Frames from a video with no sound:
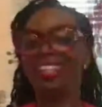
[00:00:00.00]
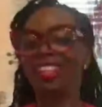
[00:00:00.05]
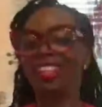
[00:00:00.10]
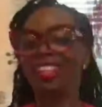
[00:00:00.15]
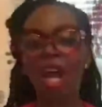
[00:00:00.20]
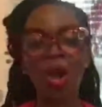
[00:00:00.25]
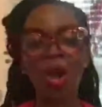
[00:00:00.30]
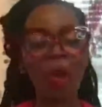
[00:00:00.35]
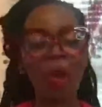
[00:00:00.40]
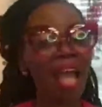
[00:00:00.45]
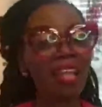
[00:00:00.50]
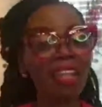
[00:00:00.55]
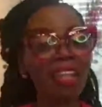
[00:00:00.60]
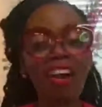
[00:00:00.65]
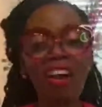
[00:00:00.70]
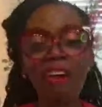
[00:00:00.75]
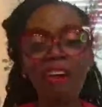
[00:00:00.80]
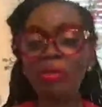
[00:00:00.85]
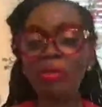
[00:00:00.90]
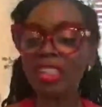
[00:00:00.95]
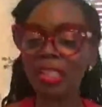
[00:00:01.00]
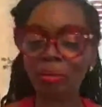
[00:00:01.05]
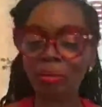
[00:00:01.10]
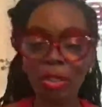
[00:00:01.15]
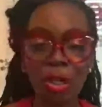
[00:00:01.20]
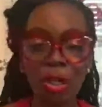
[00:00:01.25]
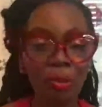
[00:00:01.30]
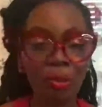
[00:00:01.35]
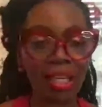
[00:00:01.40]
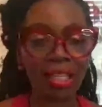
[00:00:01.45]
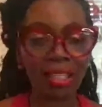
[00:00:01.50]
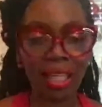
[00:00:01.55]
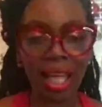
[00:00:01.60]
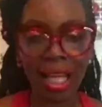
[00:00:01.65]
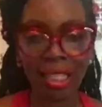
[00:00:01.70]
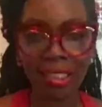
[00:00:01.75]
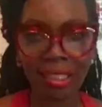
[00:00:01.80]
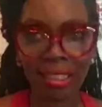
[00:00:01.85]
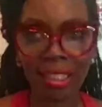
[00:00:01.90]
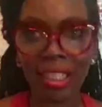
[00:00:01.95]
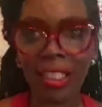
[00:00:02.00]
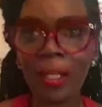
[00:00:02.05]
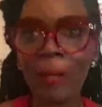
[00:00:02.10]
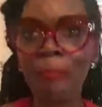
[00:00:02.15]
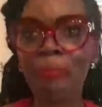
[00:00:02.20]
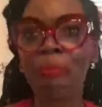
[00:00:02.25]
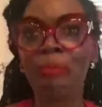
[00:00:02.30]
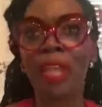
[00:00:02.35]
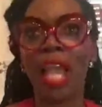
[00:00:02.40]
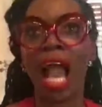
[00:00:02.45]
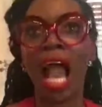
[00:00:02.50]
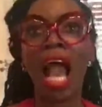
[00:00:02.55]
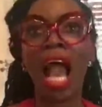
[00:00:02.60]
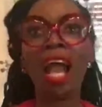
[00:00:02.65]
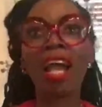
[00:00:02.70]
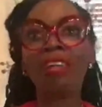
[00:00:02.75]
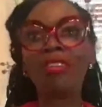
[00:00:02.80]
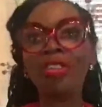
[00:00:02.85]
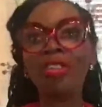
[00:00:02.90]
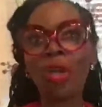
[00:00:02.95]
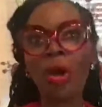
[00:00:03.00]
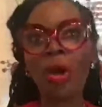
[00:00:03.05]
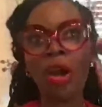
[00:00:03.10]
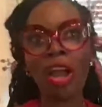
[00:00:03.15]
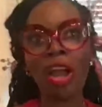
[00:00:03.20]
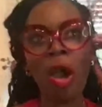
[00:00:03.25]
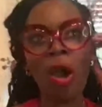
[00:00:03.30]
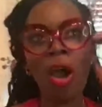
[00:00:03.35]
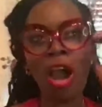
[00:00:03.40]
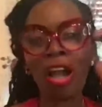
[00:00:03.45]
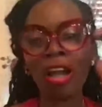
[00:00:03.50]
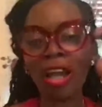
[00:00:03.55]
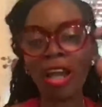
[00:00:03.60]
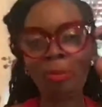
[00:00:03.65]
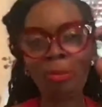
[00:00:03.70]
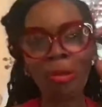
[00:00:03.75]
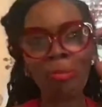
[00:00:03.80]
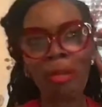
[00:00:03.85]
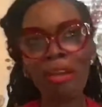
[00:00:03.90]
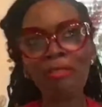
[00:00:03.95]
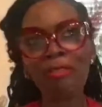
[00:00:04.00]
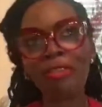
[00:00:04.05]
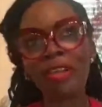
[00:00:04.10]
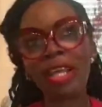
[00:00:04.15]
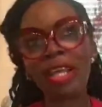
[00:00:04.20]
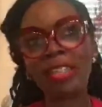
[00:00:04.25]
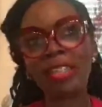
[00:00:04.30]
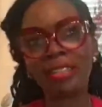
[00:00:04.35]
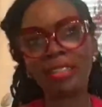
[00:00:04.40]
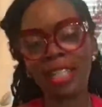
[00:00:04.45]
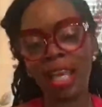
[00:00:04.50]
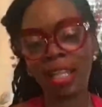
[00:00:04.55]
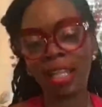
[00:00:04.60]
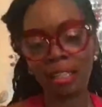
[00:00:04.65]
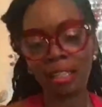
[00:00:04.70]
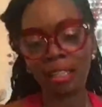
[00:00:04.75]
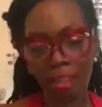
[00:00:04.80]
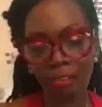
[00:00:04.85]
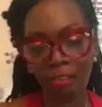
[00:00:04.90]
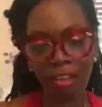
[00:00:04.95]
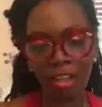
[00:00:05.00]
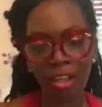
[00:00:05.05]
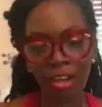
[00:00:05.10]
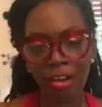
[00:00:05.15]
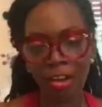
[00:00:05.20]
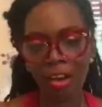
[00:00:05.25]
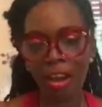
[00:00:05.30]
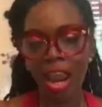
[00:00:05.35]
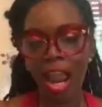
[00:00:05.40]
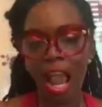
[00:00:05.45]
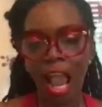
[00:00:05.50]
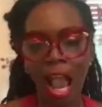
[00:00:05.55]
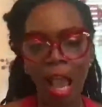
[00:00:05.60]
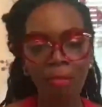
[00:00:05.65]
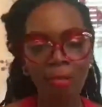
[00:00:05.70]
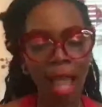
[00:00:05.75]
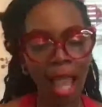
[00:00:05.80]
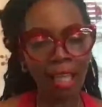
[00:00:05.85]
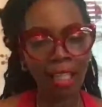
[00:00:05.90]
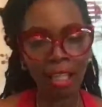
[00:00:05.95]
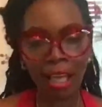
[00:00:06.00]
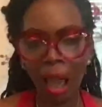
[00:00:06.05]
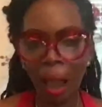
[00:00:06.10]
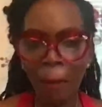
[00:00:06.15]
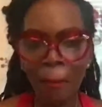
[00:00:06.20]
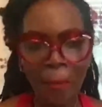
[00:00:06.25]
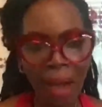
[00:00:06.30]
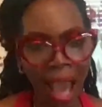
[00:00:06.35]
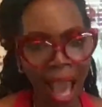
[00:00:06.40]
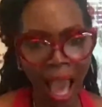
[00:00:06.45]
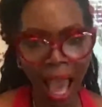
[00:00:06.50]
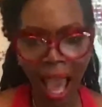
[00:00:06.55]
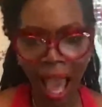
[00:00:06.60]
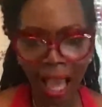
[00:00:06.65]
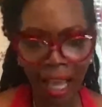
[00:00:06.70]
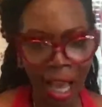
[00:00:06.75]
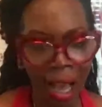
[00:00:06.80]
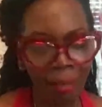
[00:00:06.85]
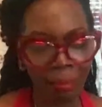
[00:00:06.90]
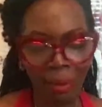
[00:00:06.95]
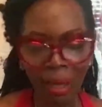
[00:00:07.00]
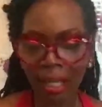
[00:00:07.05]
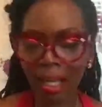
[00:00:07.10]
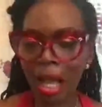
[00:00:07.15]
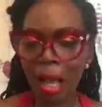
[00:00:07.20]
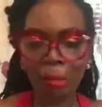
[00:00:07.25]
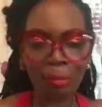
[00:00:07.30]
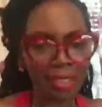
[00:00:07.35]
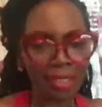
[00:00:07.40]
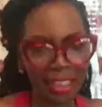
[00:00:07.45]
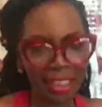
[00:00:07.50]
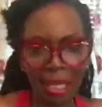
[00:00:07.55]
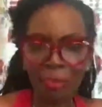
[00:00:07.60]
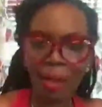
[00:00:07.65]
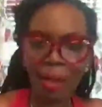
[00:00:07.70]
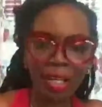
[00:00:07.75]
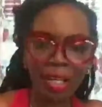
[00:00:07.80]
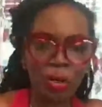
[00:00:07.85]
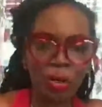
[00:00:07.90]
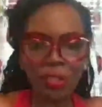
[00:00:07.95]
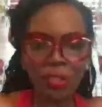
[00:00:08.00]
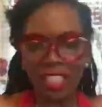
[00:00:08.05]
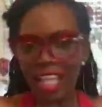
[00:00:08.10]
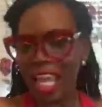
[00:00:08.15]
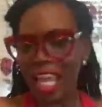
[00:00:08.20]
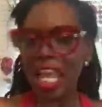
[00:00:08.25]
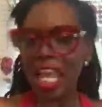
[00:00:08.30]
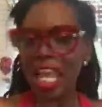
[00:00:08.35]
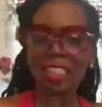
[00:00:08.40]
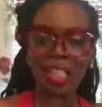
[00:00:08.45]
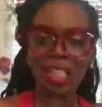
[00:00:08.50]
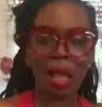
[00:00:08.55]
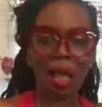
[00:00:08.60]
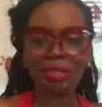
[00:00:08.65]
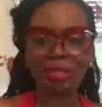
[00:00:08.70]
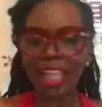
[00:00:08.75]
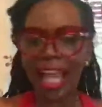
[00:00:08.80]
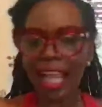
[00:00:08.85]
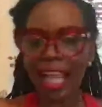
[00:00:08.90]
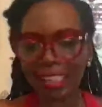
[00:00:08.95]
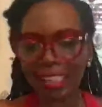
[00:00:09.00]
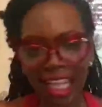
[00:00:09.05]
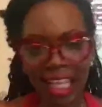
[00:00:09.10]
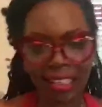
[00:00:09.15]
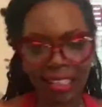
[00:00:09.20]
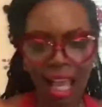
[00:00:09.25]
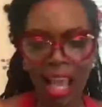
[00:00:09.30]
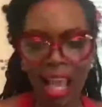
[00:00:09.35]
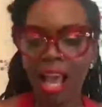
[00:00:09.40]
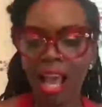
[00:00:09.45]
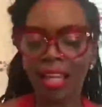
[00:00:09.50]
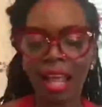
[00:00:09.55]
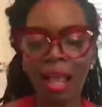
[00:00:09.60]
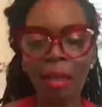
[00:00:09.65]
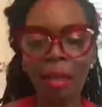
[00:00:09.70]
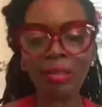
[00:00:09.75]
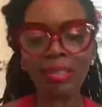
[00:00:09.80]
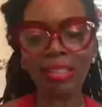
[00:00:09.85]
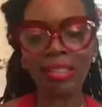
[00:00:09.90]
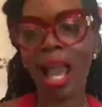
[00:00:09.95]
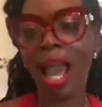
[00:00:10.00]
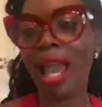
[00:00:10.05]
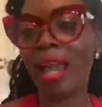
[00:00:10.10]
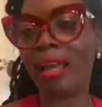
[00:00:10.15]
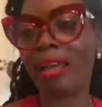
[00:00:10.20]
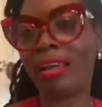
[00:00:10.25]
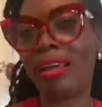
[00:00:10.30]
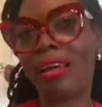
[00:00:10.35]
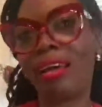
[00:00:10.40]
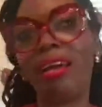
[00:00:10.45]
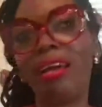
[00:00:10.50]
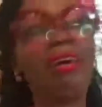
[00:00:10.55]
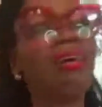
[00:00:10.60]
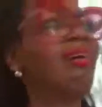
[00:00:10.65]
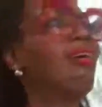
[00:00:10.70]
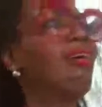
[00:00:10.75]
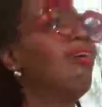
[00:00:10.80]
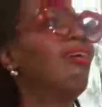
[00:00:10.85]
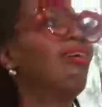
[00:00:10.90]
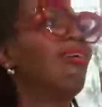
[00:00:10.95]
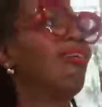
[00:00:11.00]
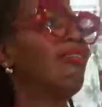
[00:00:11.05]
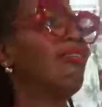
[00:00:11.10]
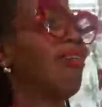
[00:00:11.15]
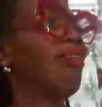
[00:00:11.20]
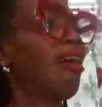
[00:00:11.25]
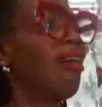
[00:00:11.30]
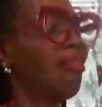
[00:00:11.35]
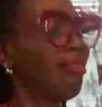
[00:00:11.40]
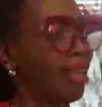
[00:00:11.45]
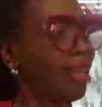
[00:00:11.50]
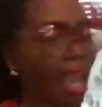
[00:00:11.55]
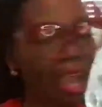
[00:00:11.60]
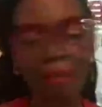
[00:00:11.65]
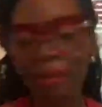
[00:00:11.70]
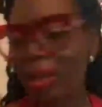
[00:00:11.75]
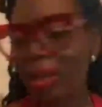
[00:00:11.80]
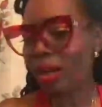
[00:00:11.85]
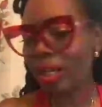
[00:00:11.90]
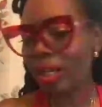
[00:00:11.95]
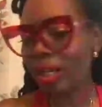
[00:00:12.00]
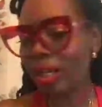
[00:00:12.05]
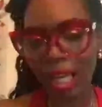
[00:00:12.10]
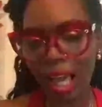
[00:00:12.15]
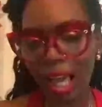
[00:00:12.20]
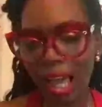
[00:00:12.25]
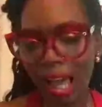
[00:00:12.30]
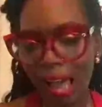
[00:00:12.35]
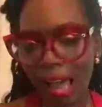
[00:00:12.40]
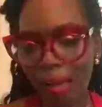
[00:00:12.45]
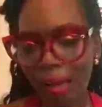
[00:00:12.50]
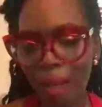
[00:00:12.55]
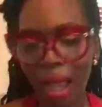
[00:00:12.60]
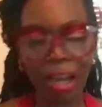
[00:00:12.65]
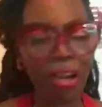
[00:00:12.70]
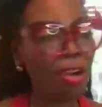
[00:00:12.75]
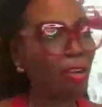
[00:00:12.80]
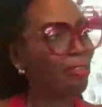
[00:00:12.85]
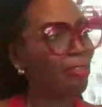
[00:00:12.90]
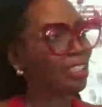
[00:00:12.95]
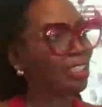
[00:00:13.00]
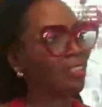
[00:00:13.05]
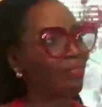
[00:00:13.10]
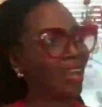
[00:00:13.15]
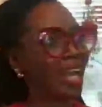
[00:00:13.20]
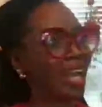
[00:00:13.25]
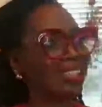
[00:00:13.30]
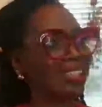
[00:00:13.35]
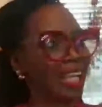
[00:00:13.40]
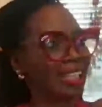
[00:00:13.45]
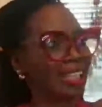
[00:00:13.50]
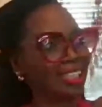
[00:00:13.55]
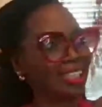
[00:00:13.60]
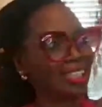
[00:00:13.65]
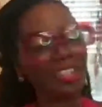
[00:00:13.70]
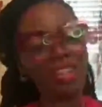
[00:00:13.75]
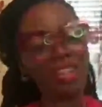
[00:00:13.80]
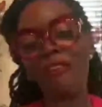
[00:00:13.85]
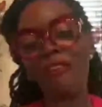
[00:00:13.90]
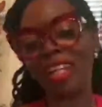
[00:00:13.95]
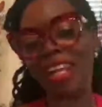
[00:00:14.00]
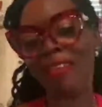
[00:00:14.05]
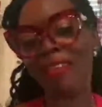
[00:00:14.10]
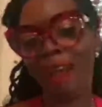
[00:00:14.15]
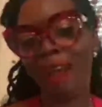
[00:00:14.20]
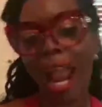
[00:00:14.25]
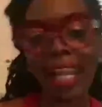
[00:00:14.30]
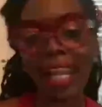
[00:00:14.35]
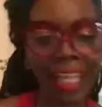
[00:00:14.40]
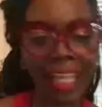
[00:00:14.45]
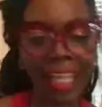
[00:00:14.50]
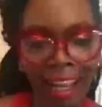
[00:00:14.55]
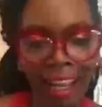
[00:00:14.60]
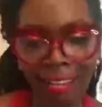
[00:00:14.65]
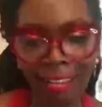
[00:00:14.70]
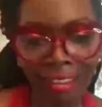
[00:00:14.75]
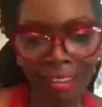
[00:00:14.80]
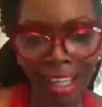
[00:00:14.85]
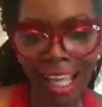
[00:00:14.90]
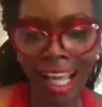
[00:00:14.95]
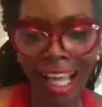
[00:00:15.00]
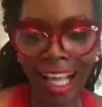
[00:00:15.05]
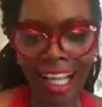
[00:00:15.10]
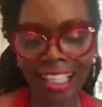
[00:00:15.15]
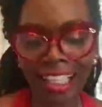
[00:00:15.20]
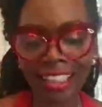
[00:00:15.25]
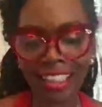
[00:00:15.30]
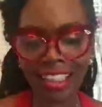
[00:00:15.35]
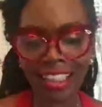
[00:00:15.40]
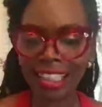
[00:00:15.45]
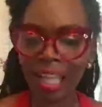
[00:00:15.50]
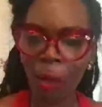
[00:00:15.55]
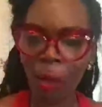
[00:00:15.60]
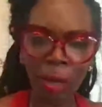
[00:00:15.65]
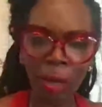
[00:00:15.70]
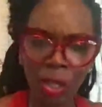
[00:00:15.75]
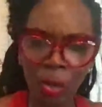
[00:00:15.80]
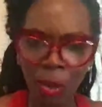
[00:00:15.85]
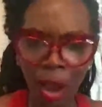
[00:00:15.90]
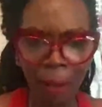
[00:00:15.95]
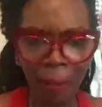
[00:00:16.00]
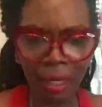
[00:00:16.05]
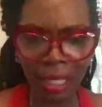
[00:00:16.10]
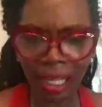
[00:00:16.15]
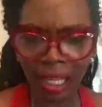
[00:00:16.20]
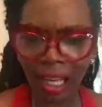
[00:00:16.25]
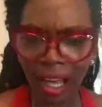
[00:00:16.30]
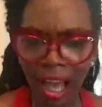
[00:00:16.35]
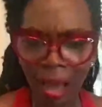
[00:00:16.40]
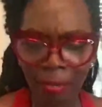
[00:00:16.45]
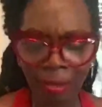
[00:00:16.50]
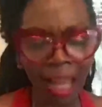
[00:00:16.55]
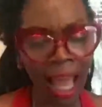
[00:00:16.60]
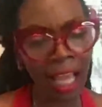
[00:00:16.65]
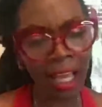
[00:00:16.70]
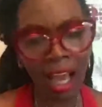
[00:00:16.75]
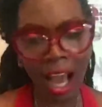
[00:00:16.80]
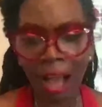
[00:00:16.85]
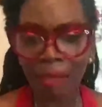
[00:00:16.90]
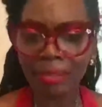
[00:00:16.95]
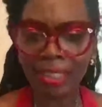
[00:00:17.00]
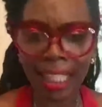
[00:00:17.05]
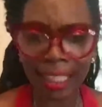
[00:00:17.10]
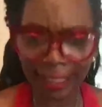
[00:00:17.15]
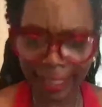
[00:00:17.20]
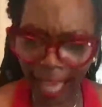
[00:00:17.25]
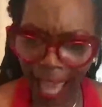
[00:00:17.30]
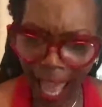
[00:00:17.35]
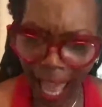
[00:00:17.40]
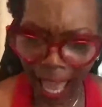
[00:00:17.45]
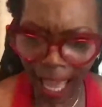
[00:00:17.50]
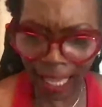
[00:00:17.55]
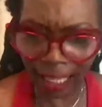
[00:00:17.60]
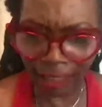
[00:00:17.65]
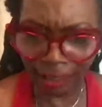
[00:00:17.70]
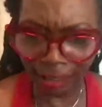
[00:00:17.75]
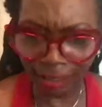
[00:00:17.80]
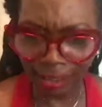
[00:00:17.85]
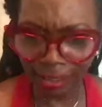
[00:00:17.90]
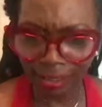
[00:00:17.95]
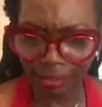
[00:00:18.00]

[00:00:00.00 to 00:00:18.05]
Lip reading: No, I love me some human connection. A couple of my friends that live here, I'm like, come see my new digs, come check things. They was like, oh, okay, gonna come. My girlfriend Shavante sitting over there right now because she said, when you want me to come? I'm like, come today.